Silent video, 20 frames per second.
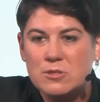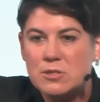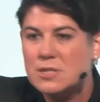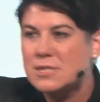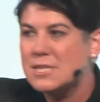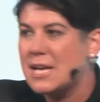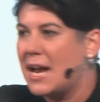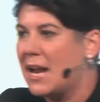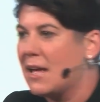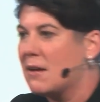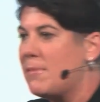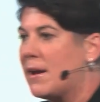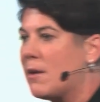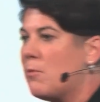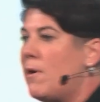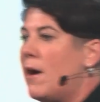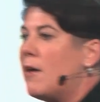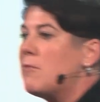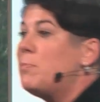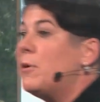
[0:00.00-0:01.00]
to designing a better
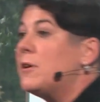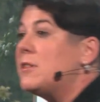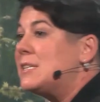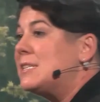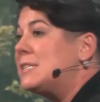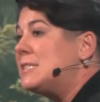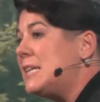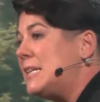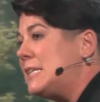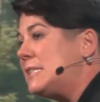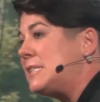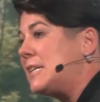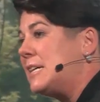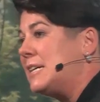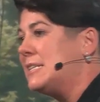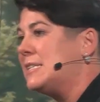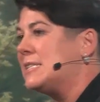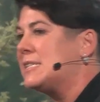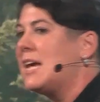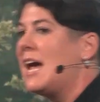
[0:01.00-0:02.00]
world, both as
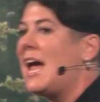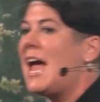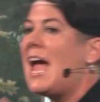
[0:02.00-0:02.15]
citizens